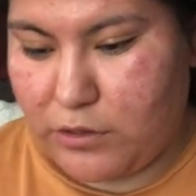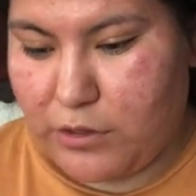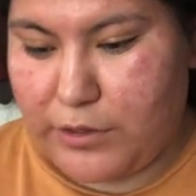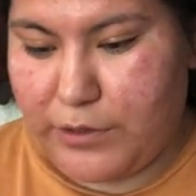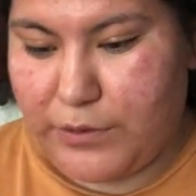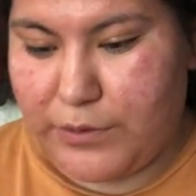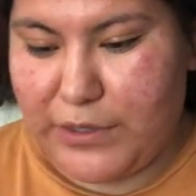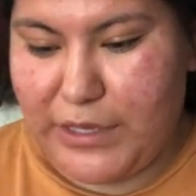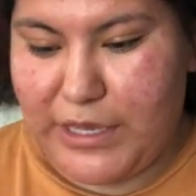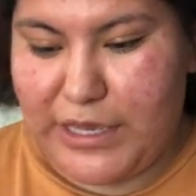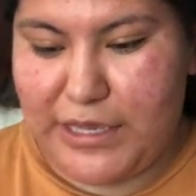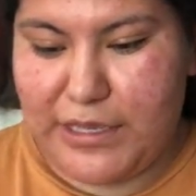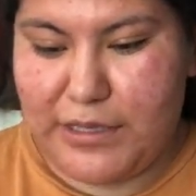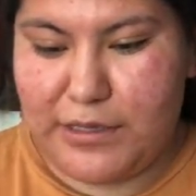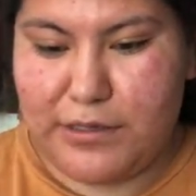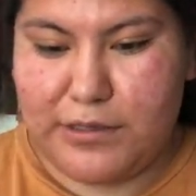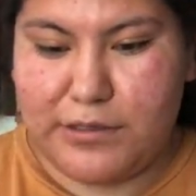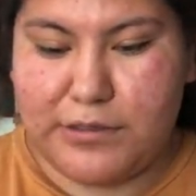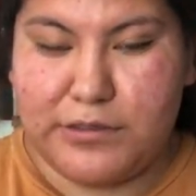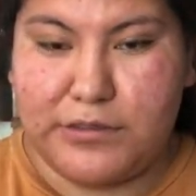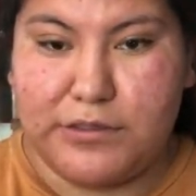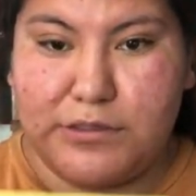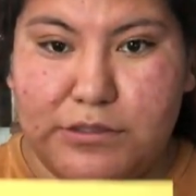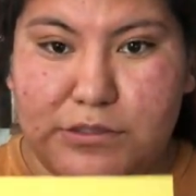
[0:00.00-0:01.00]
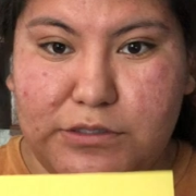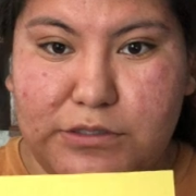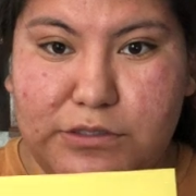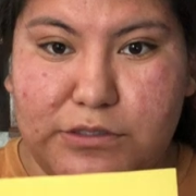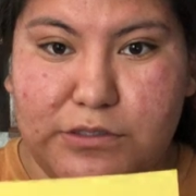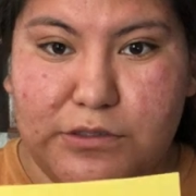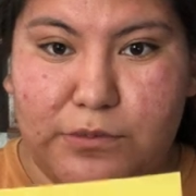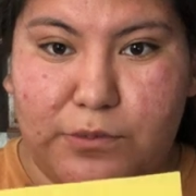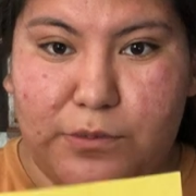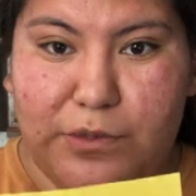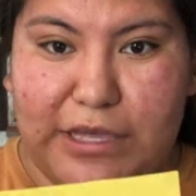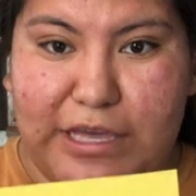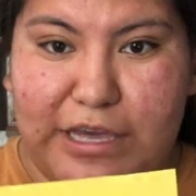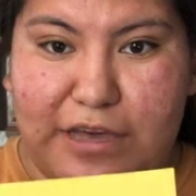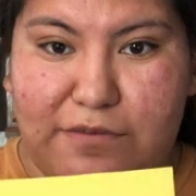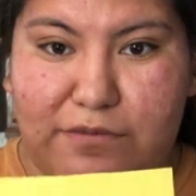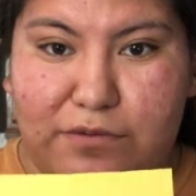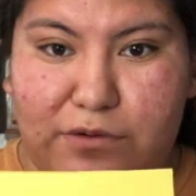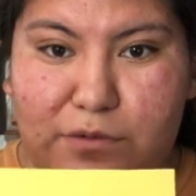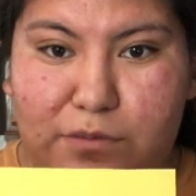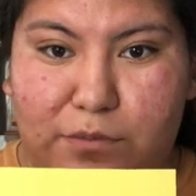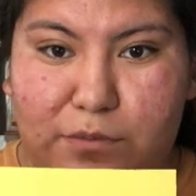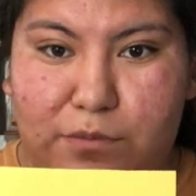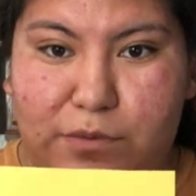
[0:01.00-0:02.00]
Okay, so we have
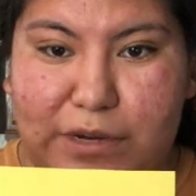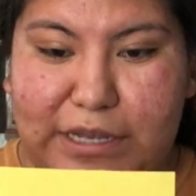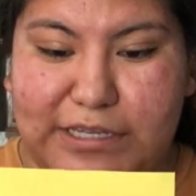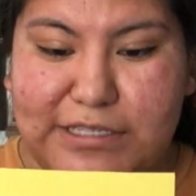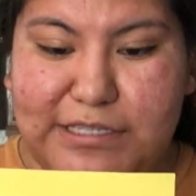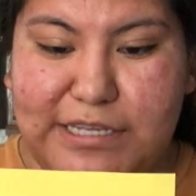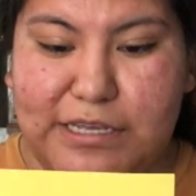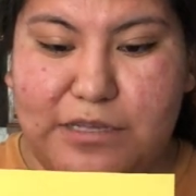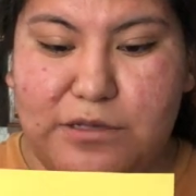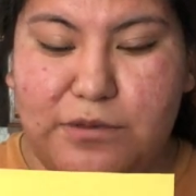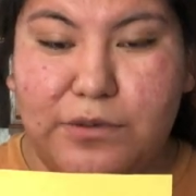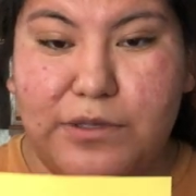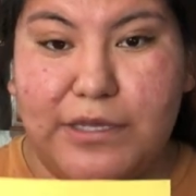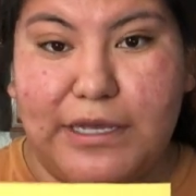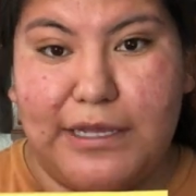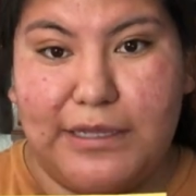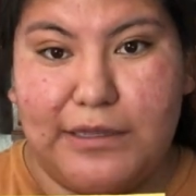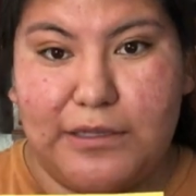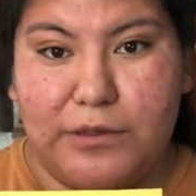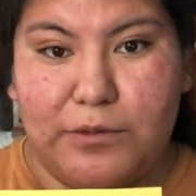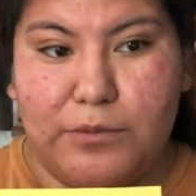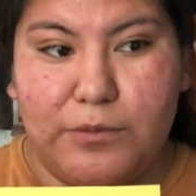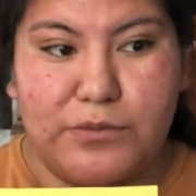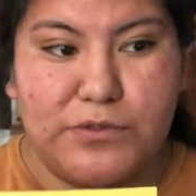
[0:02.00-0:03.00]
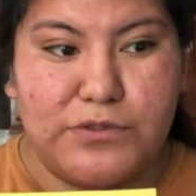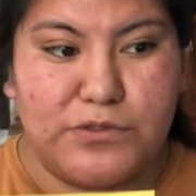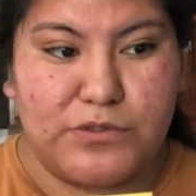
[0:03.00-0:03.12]
a rectangle yellow,